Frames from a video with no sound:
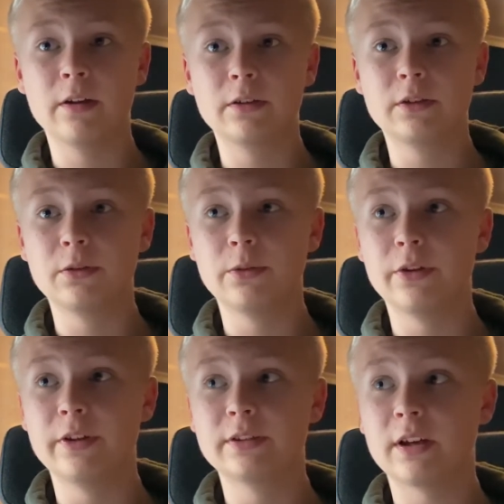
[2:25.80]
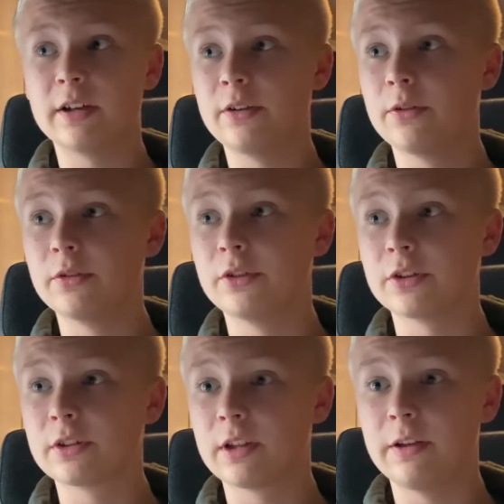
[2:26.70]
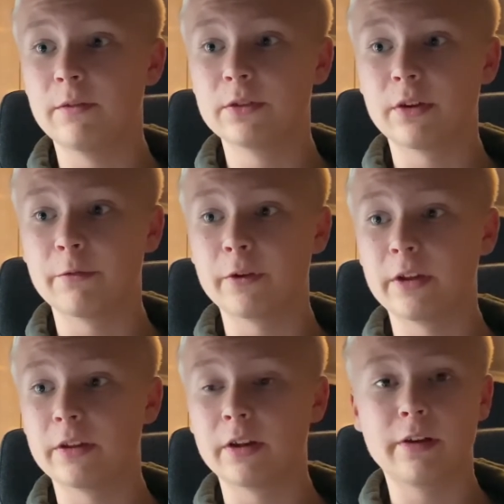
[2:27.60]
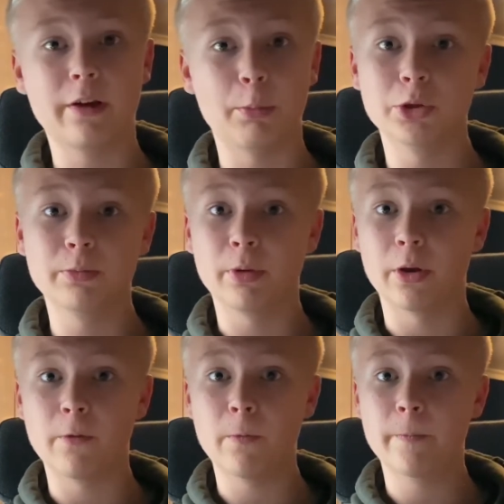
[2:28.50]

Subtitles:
to the design, you could just leave something in the comments below.